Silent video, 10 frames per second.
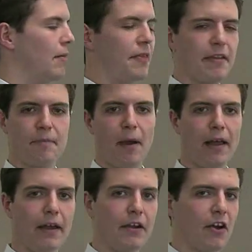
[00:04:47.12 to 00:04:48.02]
This
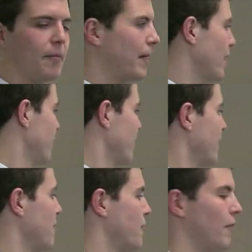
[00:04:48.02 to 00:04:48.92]
probably occurred because there's
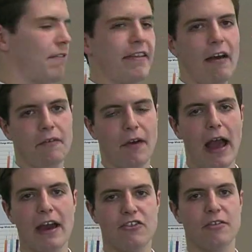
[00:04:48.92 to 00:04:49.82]
some sort of
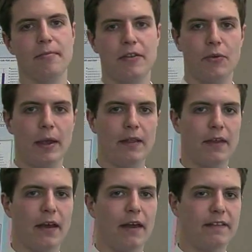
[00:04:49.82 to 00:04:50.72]
self-reaction between
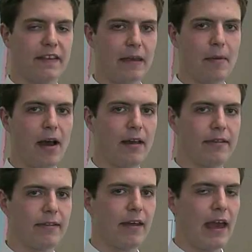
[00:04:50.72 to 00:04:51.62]
the
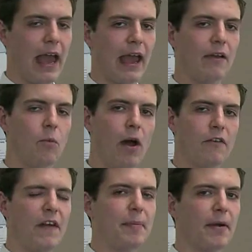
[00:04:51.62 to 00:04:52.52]
TMOS and water
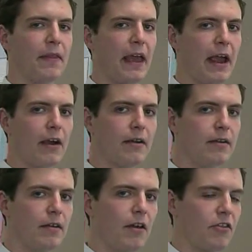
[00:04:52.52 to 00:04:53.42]
vapor in the air.
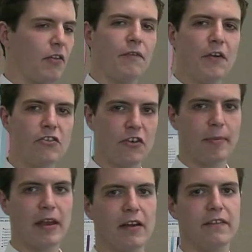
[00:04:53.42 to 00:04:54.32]
So in the future, it'd
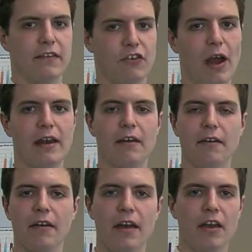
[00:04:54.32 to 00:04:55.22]
be good to try
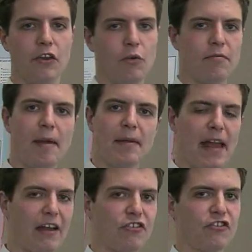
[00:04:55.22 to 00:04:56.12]
to use maybe
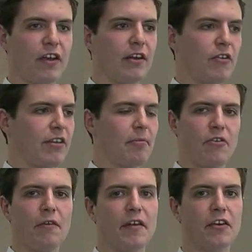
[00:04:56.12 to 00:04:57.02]
nitrogen or some
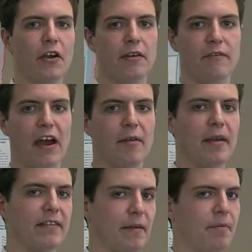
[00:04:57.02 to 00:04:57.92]
sort of inert
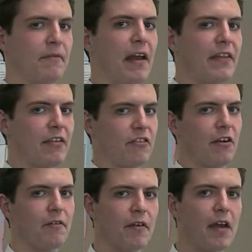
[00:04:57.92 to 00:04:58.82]
environment to prevent that sort
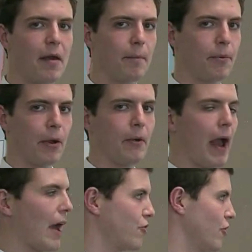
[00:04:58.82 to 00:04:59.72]
of
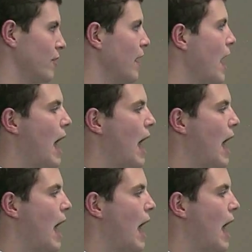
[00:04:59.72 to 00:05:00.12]
pre-reaction.